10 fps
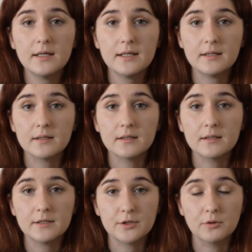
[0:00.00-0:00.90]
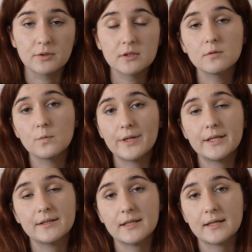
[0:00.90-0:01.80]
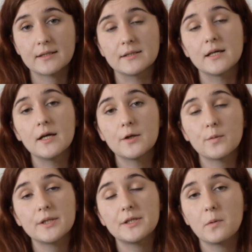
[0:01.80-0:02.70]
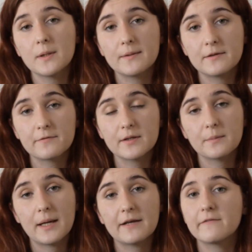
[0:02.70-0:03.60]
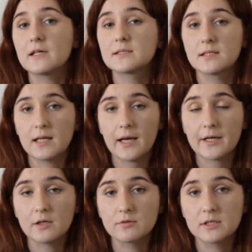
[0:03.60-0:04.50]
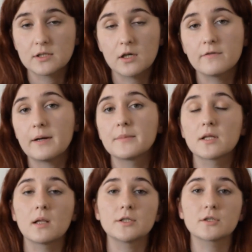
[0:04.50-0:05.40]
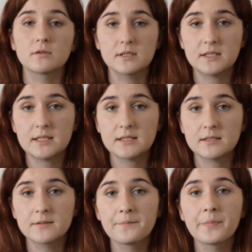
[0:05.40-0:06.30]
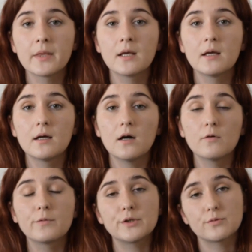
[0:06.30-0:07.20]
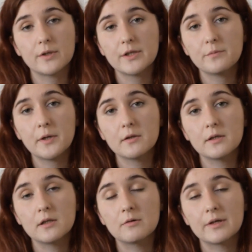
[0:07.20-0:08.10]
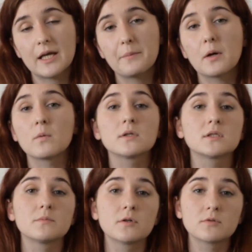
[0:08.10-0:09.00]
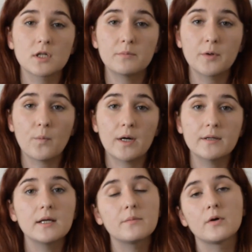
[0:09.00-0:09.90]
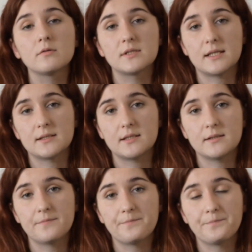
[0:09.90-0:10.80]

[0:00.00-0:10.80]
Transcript: In total, we detected 21 different manifested diagnoses of hematological diseases, of which chronic myeloid leukemia was the most common one in both sexes.